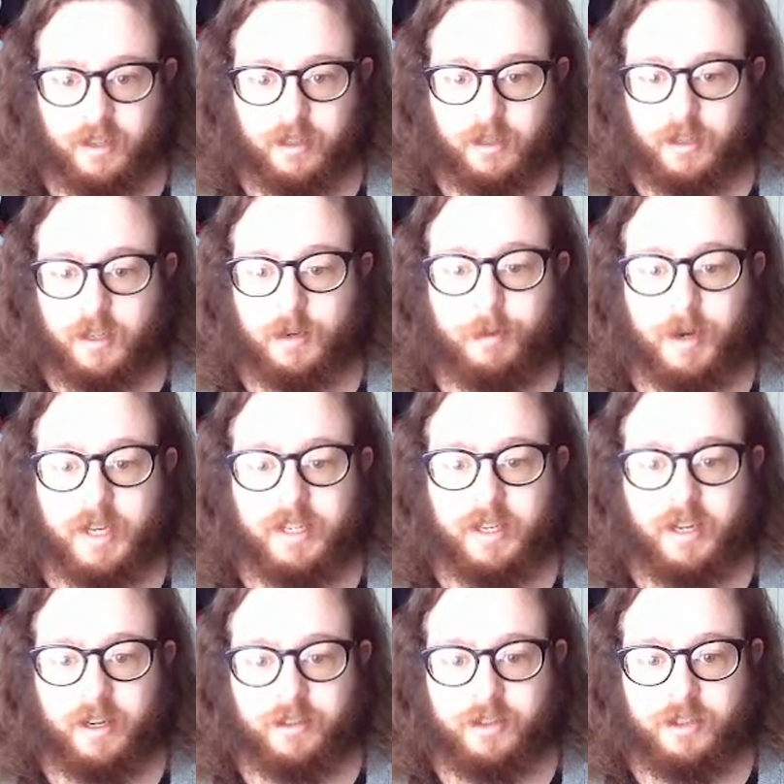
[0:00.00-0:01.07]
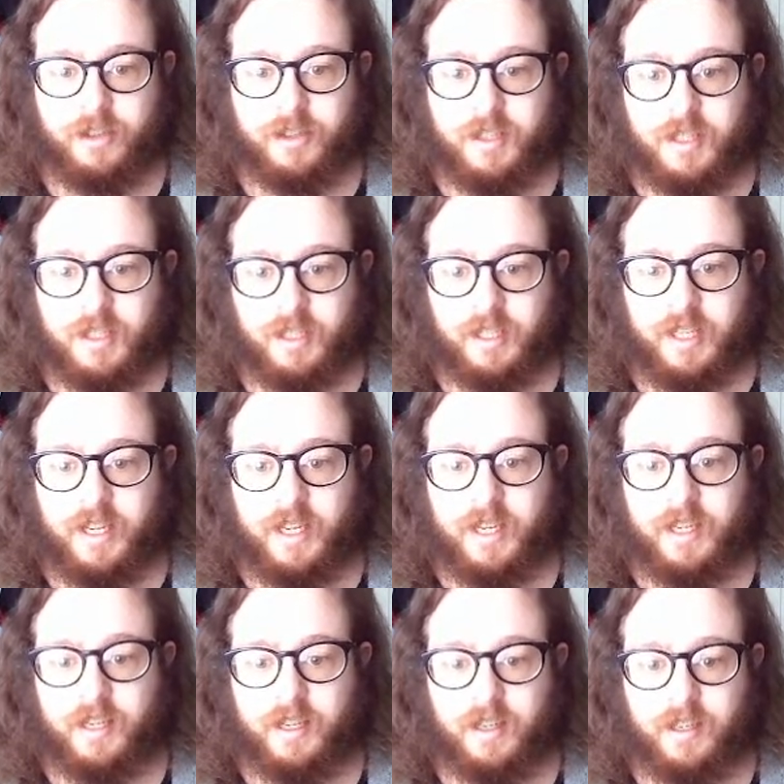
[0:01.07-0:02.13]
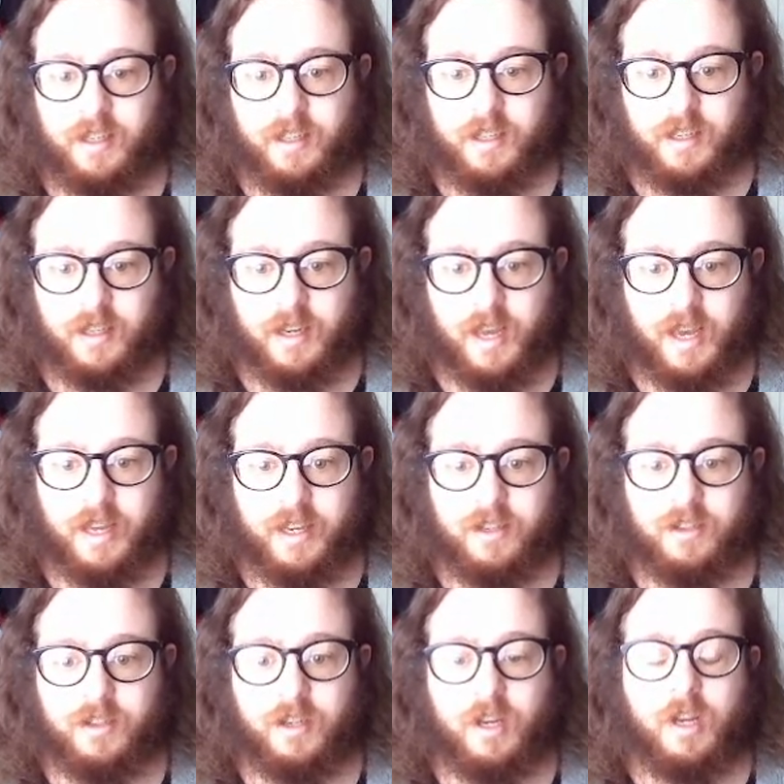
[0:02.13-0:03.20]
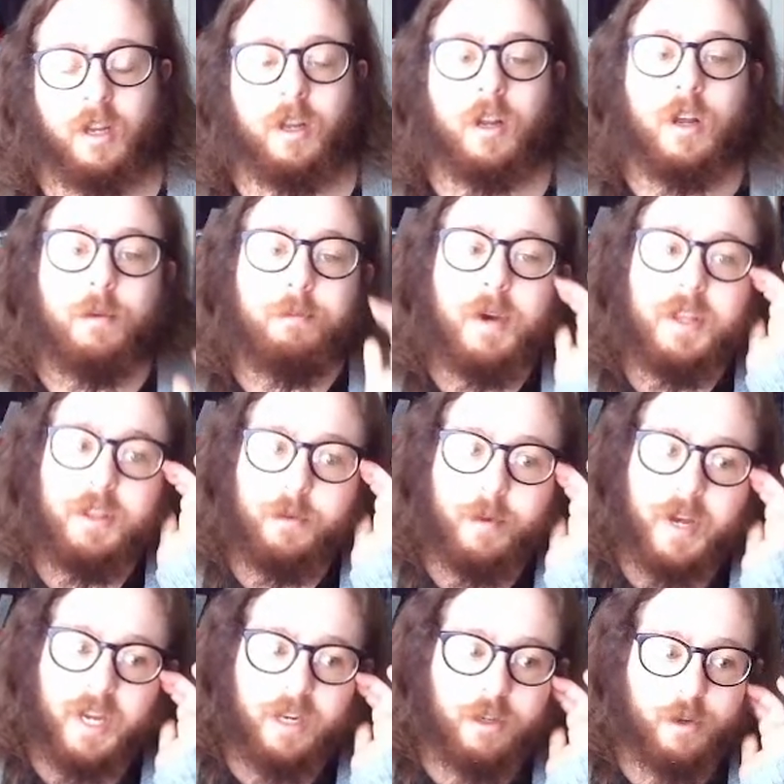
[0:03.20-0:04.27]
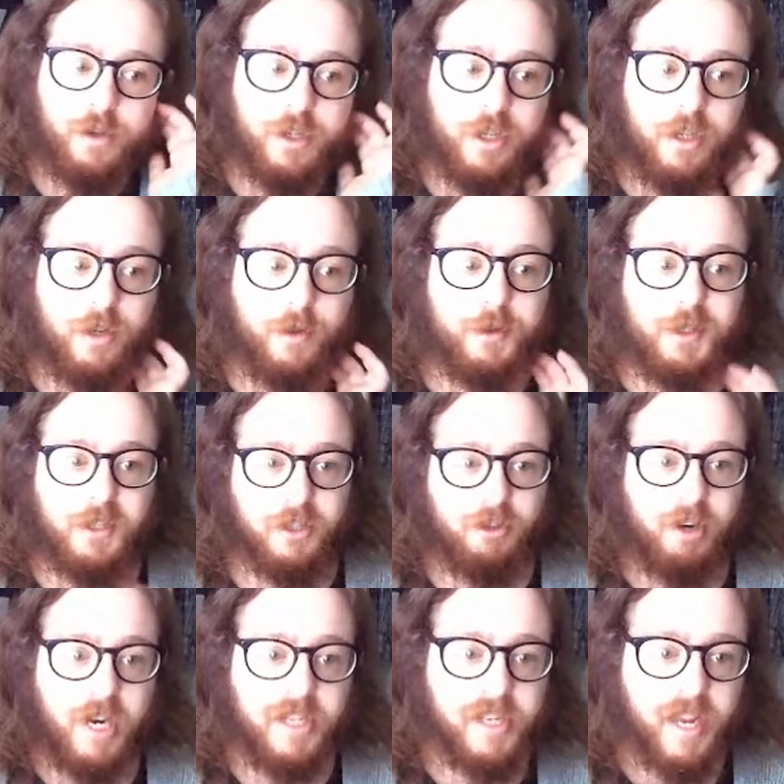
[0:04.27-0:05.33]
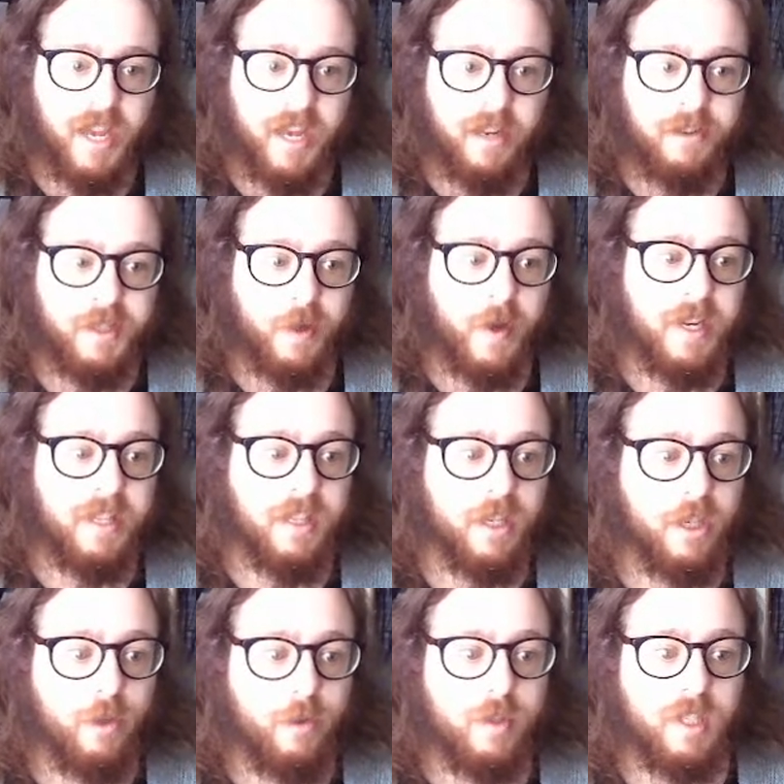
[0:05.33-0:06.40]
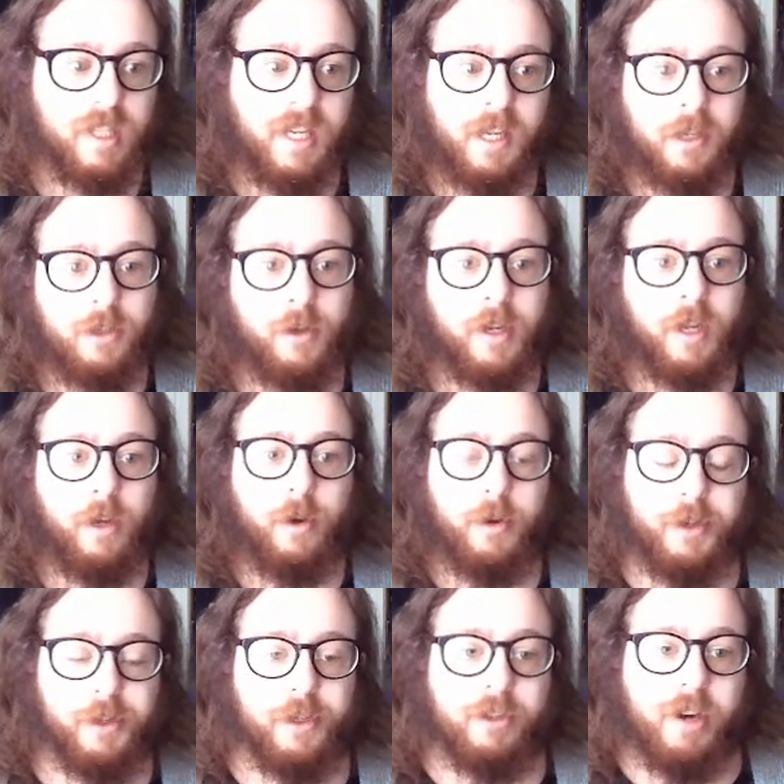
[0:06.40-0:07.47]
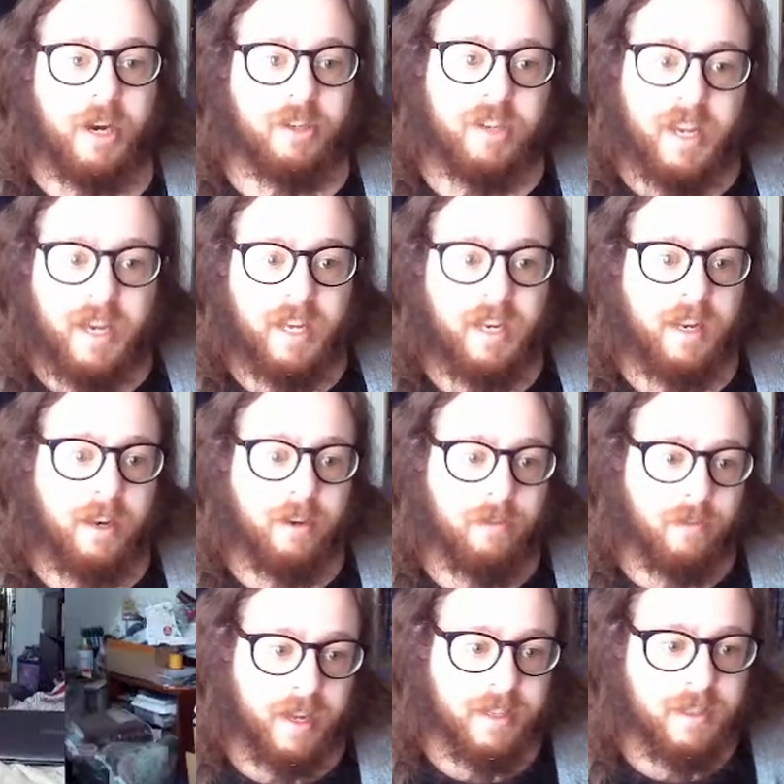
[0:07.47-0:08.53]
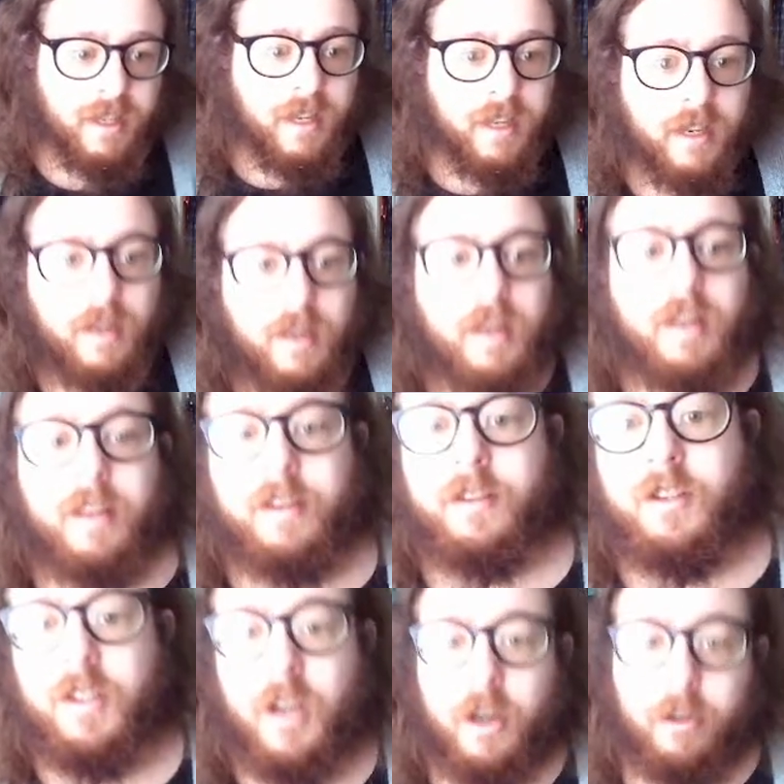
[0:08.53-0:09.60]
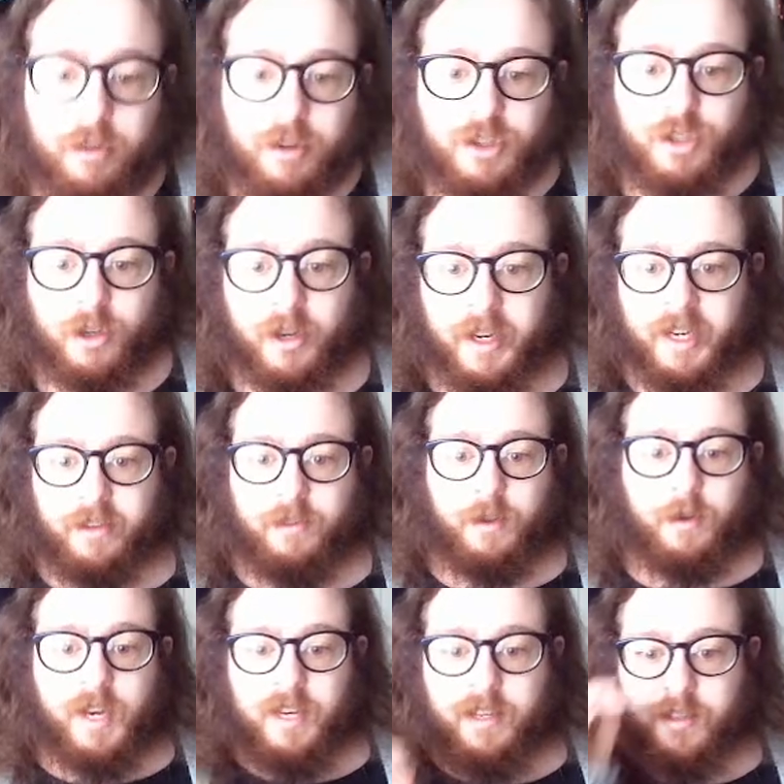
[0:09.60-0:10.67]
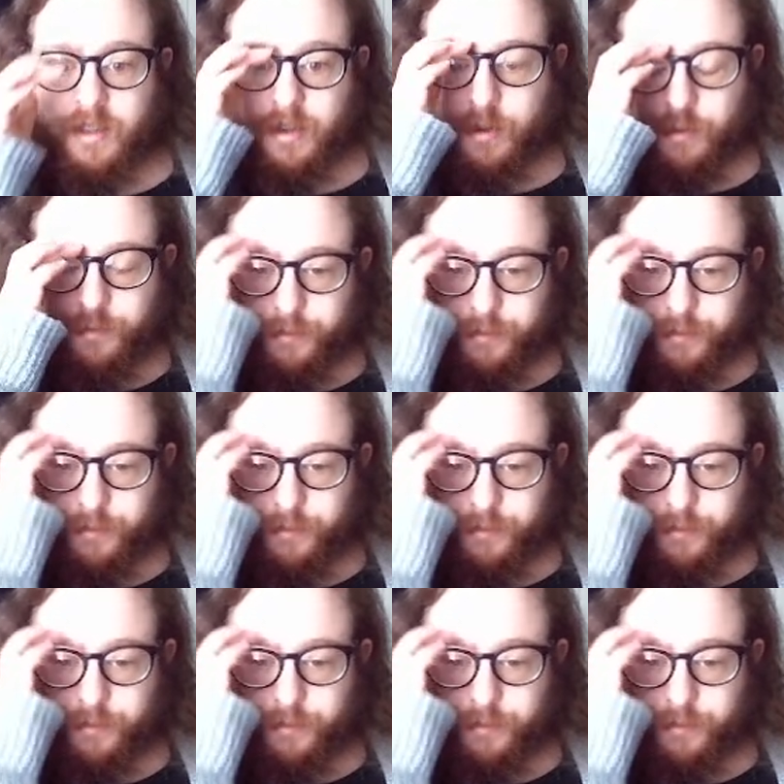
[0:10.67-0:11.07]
or a button here to just delete it. And by the way, Notion uses a trash can, so anything you delete, you can go to your trash can and find it and restore it if you need to.